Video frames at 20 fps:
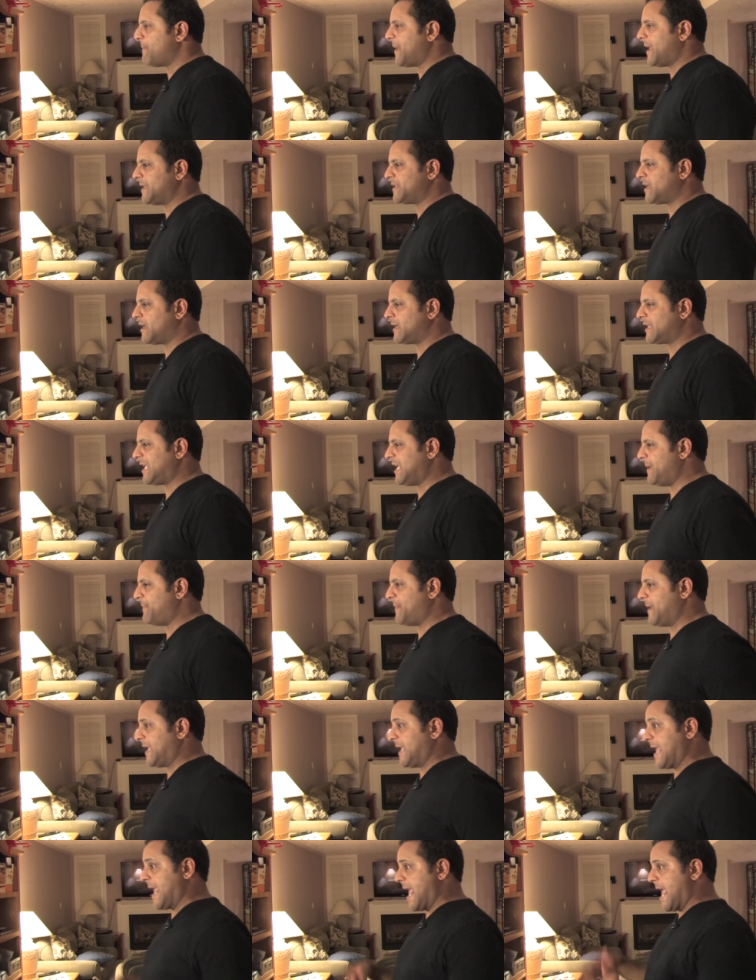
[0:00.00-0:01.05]
bent on
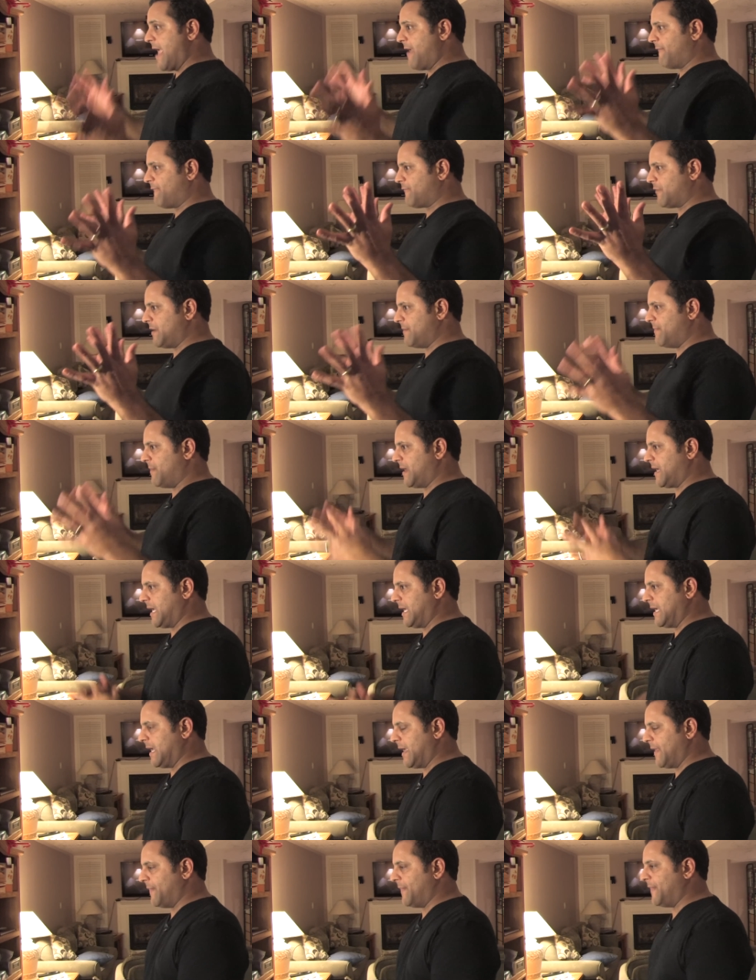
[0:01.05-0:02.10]
keeping everybody
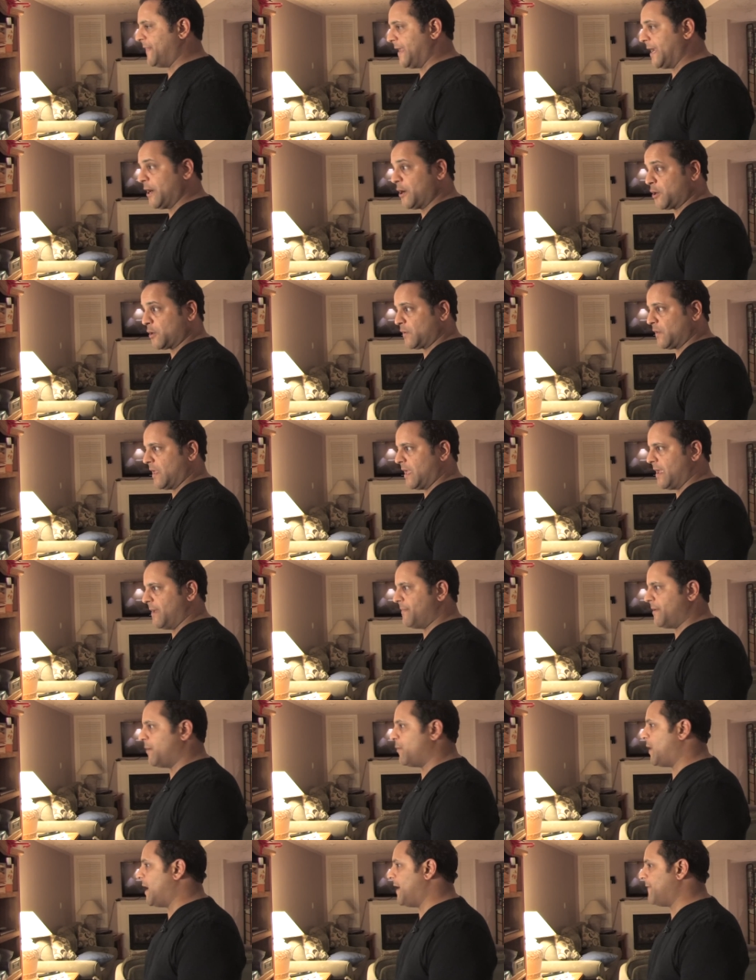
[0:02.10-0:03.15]
not in their club
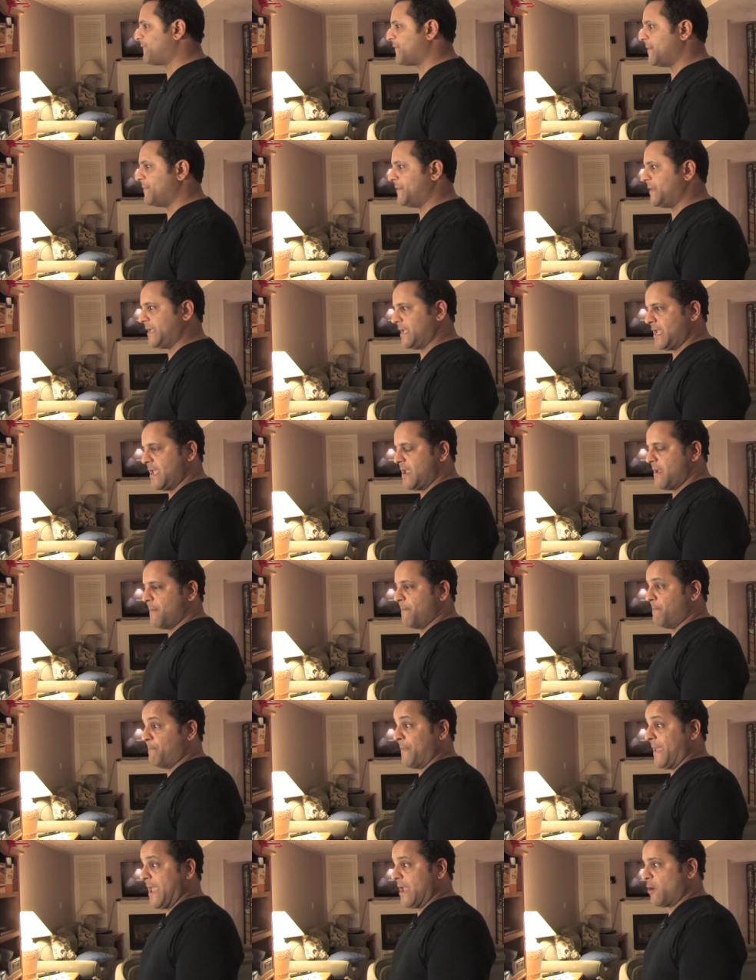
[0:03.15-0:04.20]
away from the
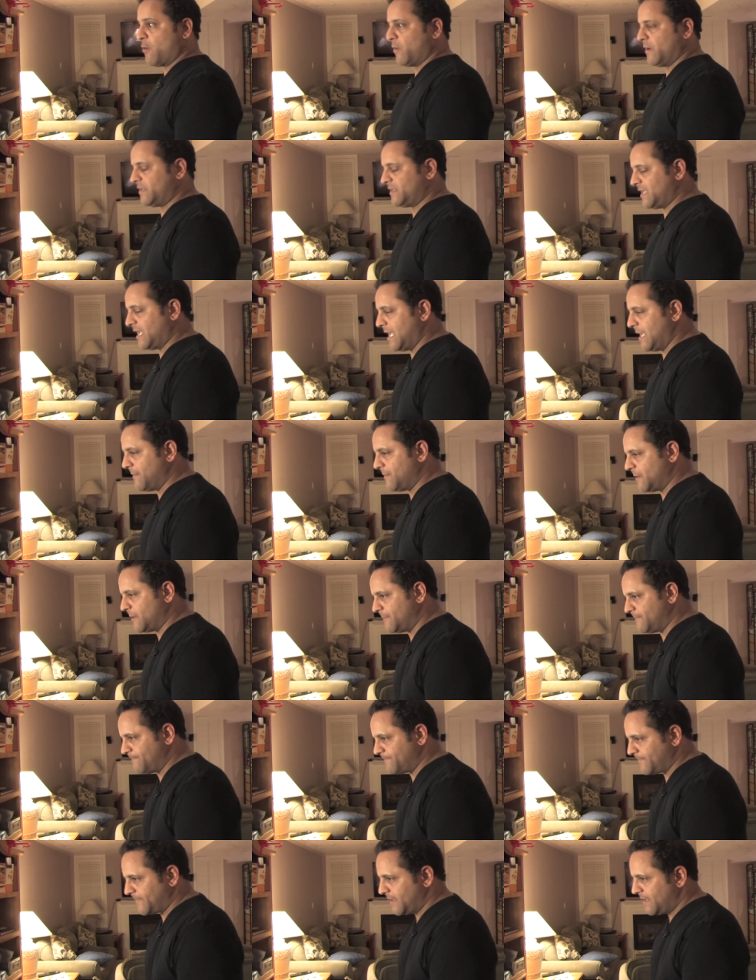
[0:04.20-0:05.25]
banquet table.
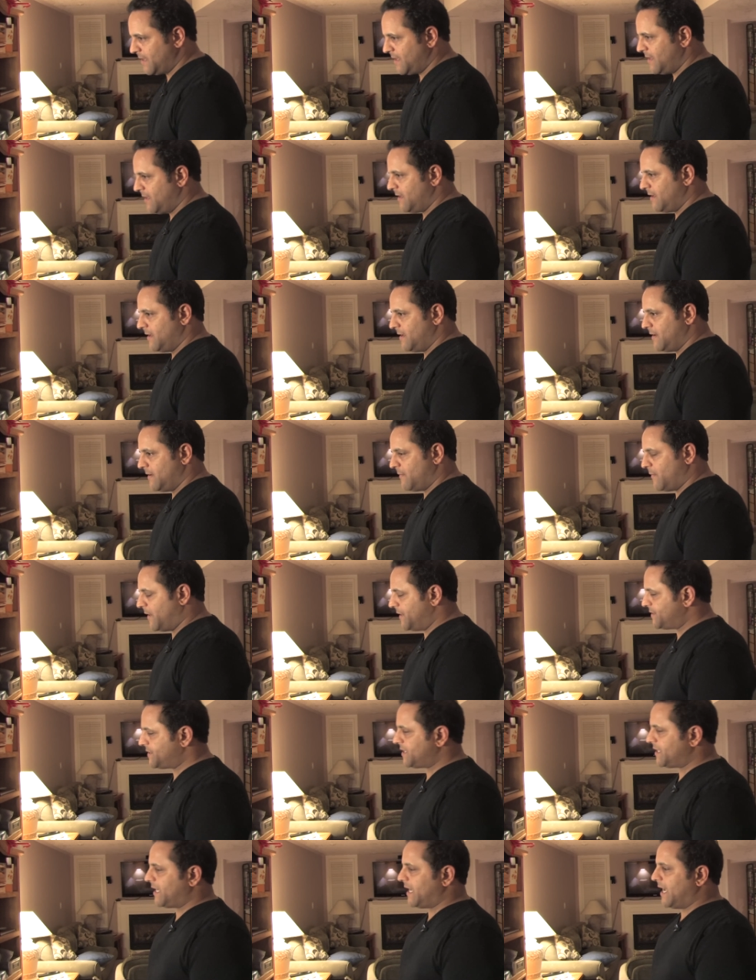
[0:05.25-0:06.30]

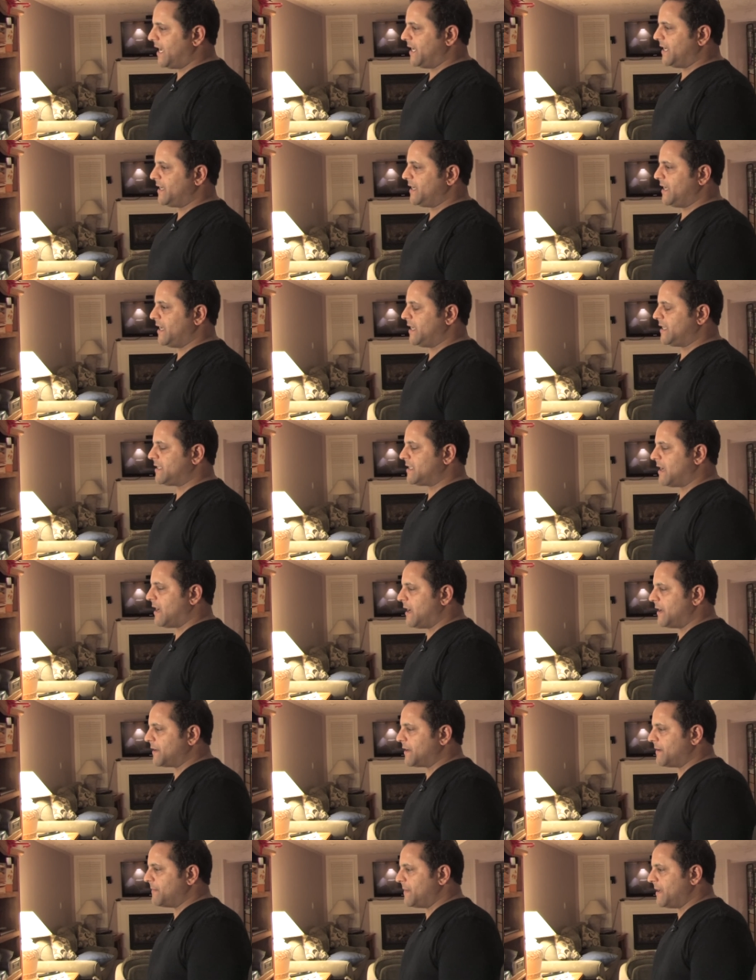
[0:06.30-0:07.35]
Once again, it
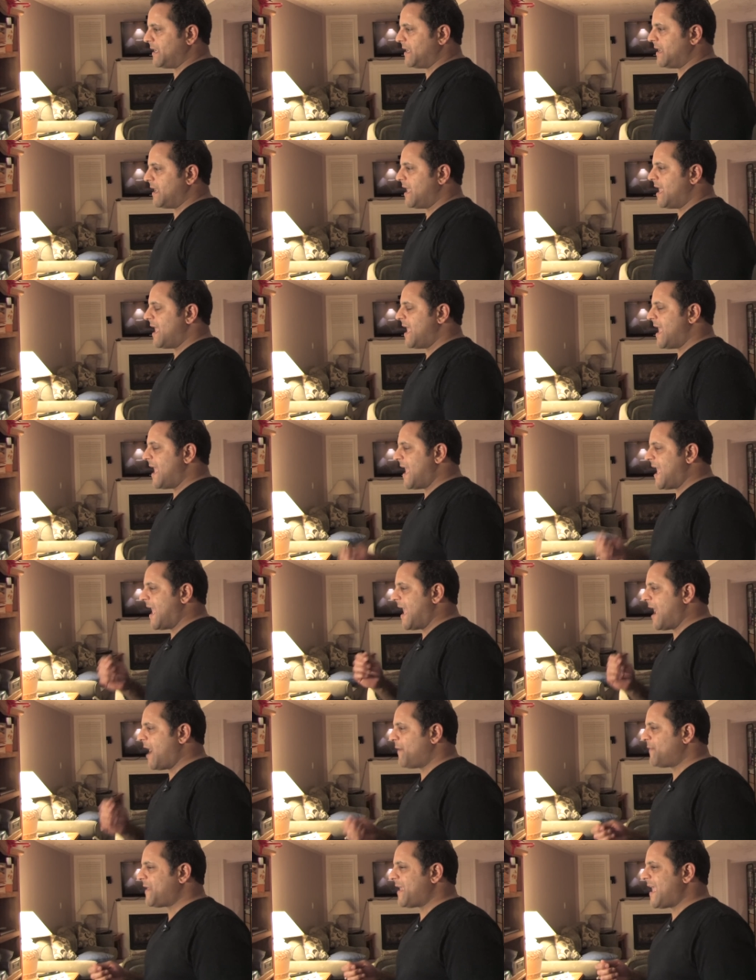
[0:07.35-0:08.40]
dawned on me.
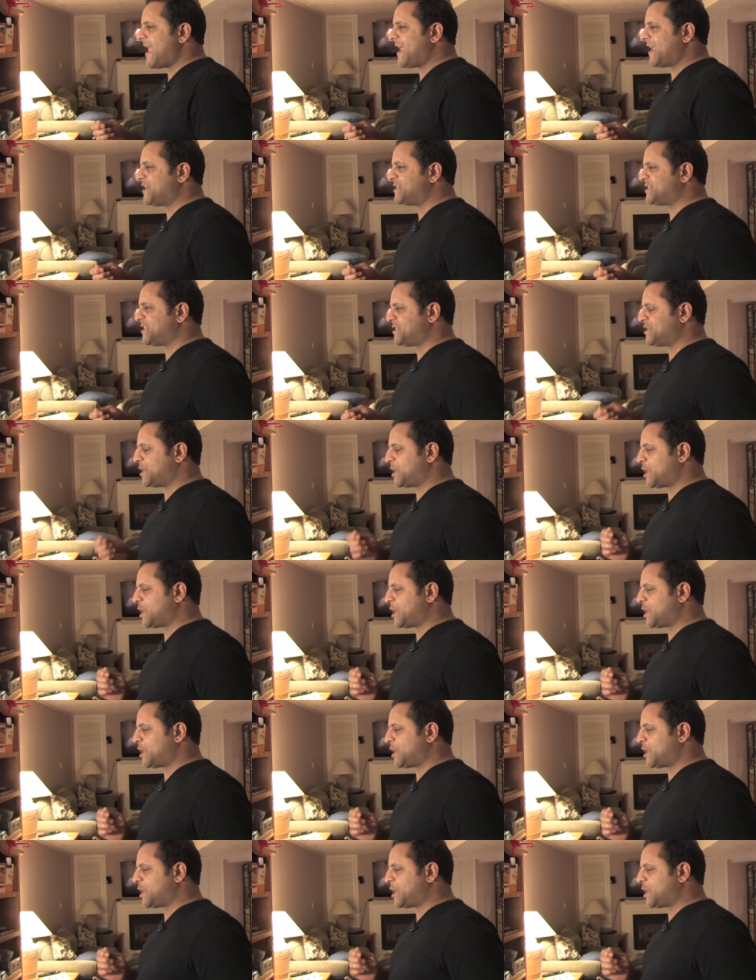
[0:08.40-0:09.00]
How the heck is this